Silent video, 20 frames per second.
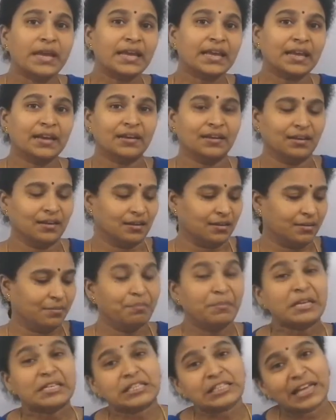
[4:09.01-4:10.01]
can
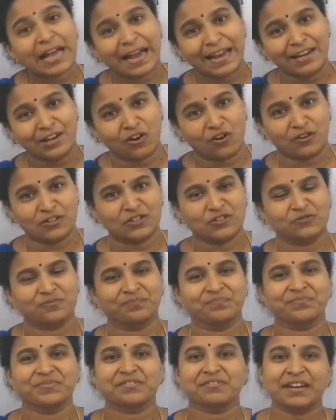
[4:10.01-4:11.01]
misguide also,
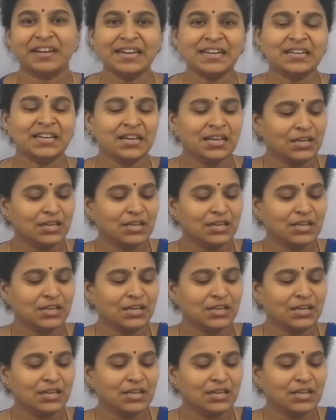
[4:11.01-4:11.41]
right?